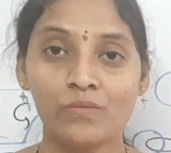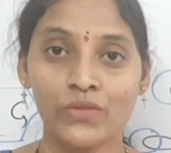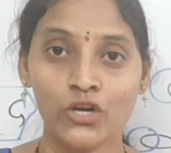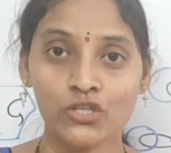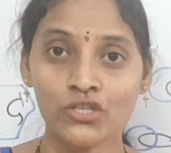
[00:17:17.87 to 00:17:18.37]

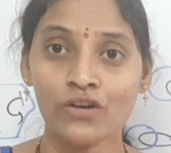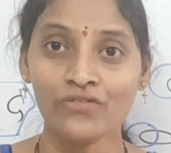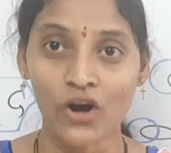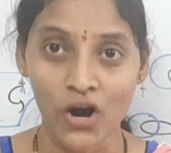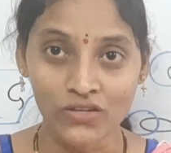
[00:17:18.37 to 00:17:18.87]
Because of
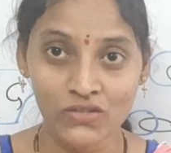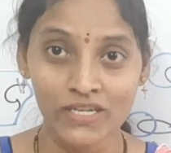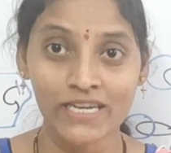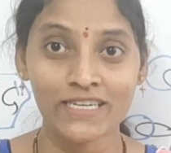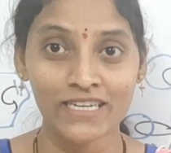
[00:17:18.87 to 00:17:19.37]

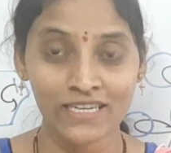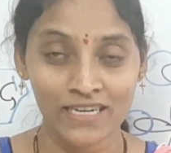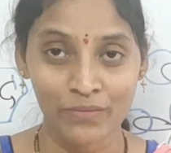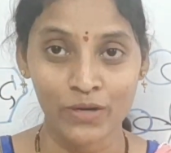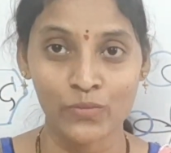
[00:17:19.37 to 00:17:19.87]
oscillating
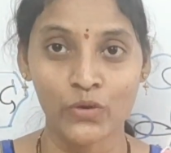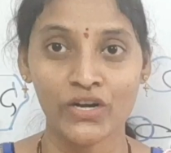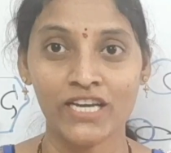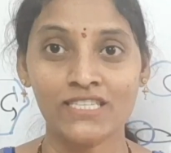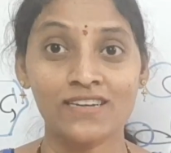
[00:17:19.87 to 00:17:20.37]
double bond
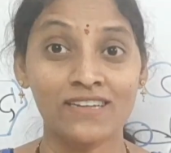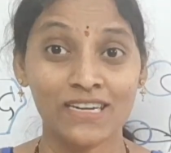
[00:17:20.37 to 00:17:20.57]
nature.